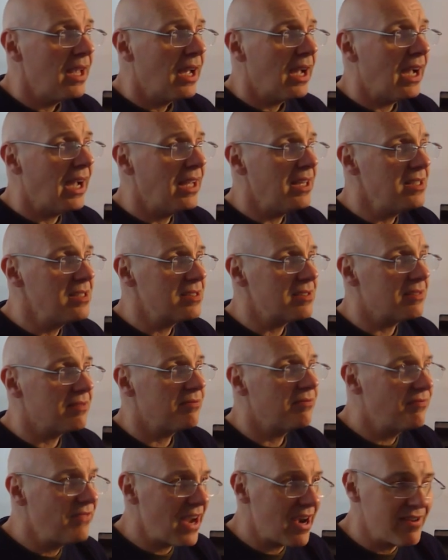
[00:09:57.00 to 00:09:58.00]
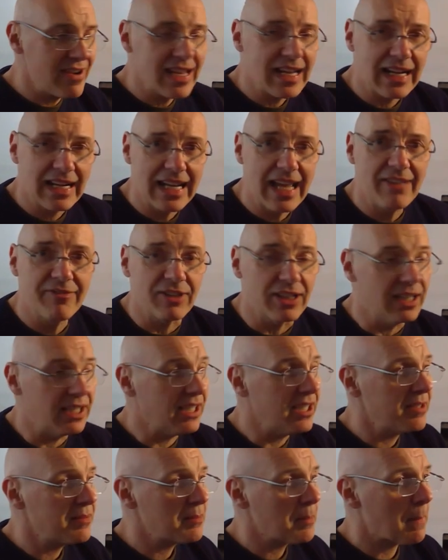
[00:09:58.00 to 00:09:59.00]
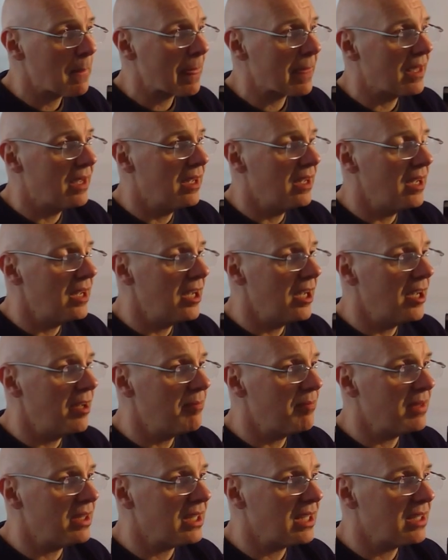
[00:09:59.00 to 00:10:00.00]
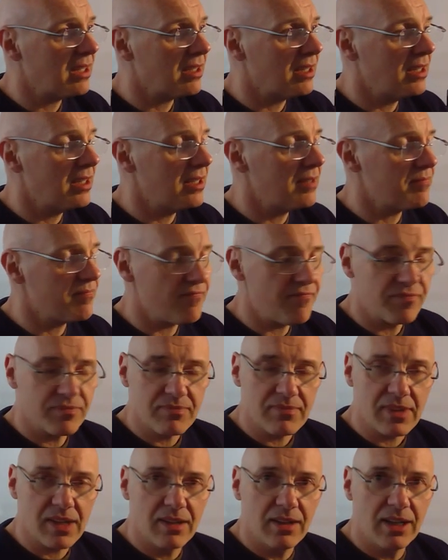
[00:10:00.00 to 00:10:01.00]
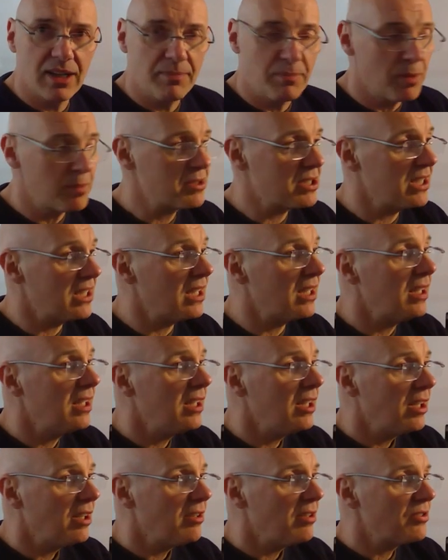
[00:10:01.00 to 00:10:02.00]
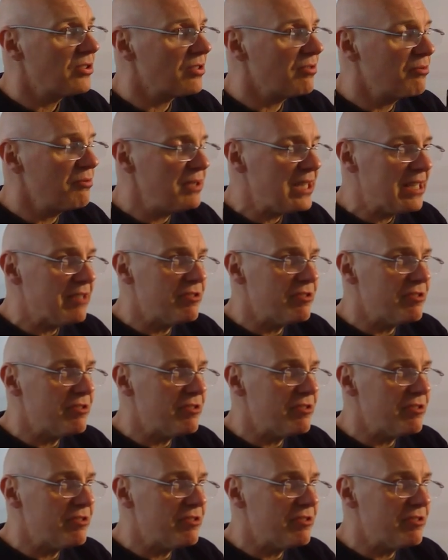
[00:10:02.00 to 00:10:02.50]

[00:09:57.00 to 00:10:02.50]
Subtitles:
and very cleverly, Bob Tier sort of really